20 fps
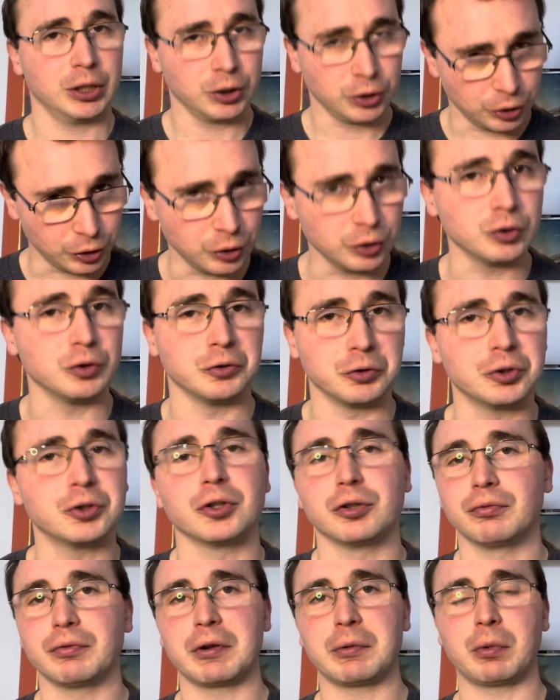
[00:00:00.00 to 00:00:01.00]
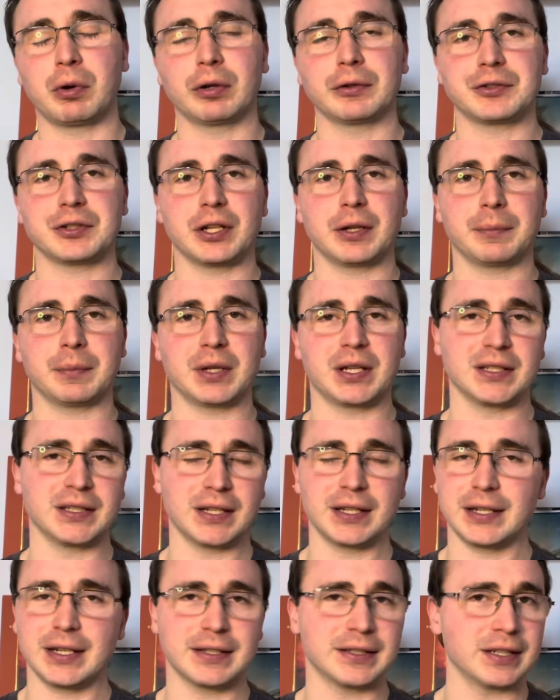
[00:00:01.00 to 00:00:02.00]
you should rewatch it, because
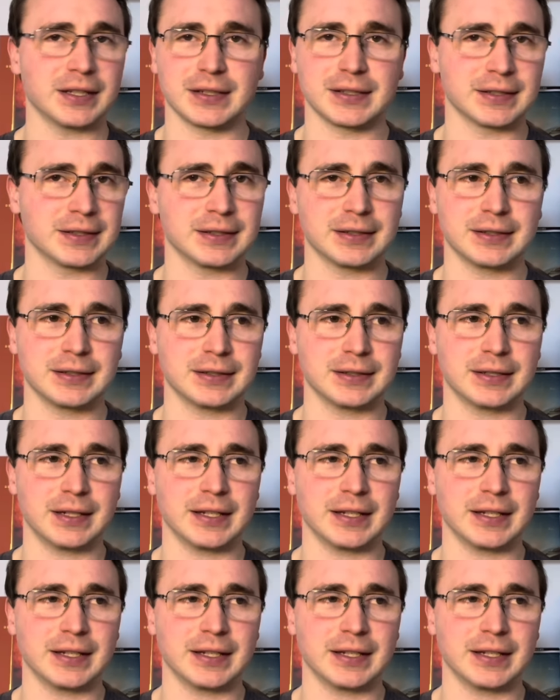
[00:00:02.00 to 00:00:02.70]
it, it doesn't,